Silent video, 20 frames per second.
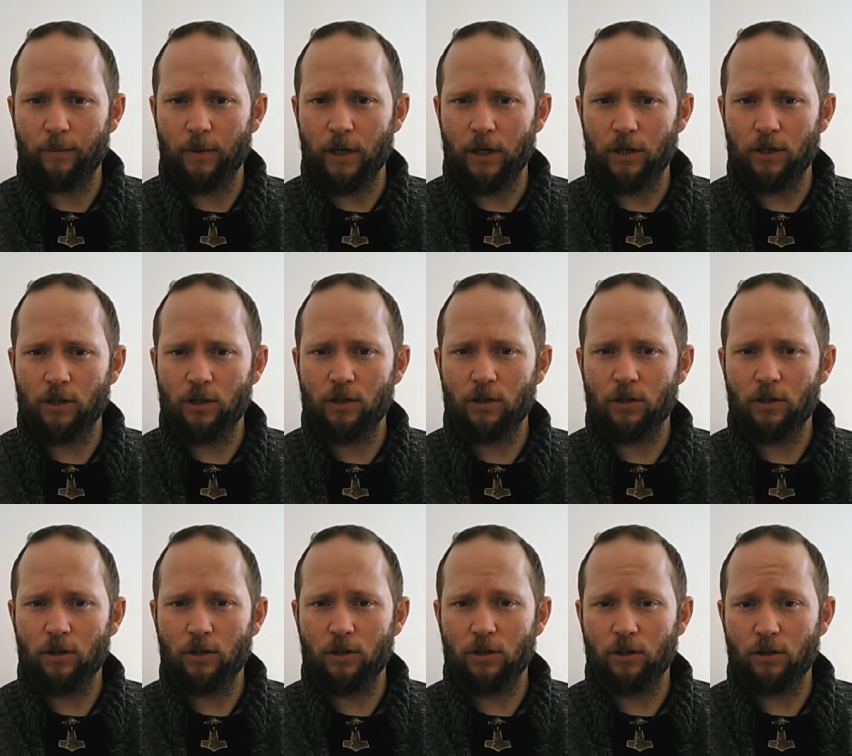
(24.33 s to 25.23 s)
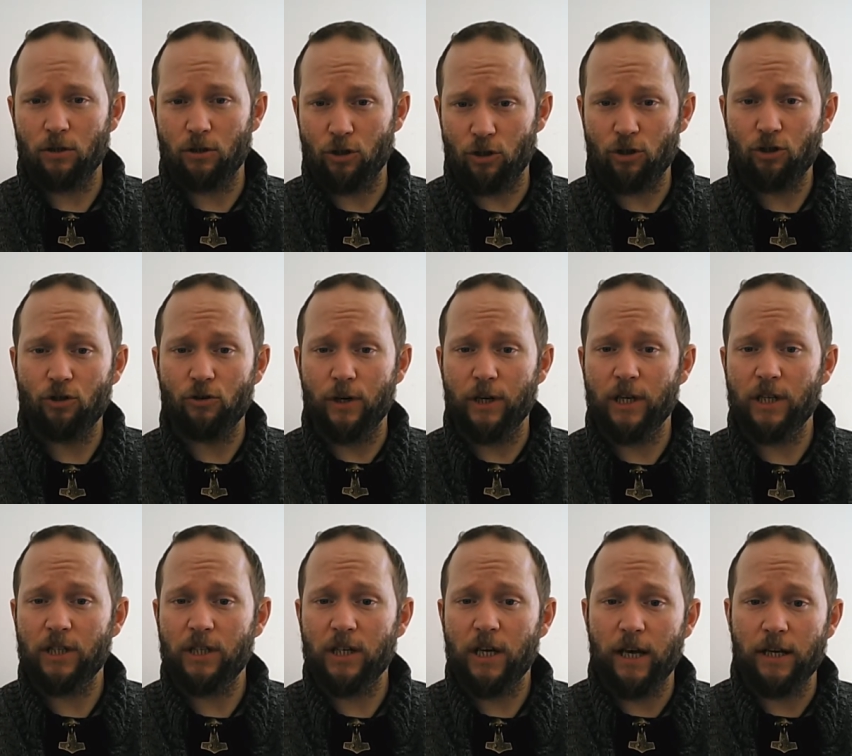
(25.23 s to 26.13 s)
is construing
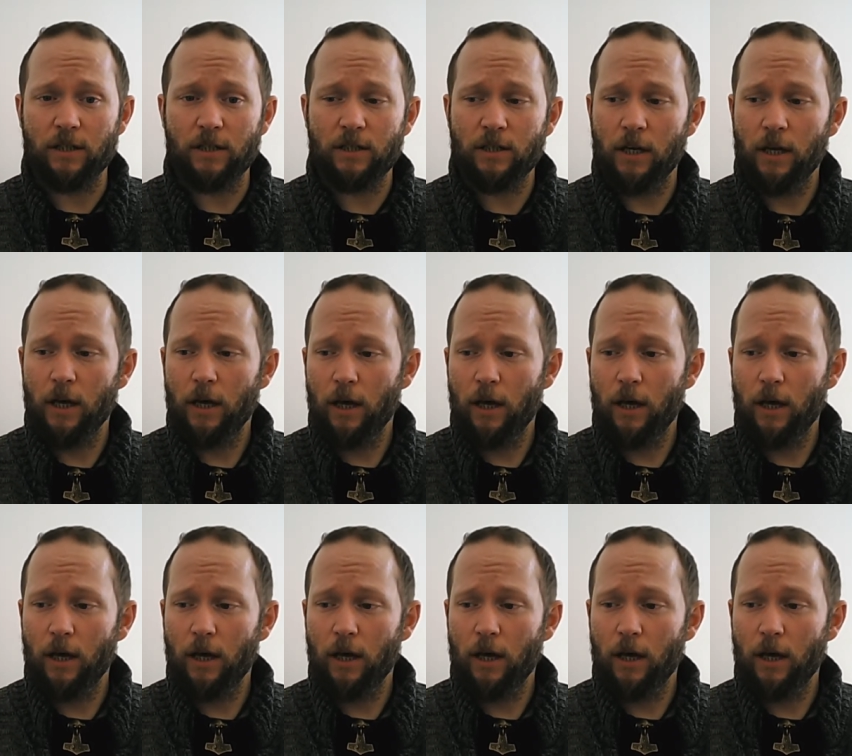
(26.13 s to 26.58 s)
his case.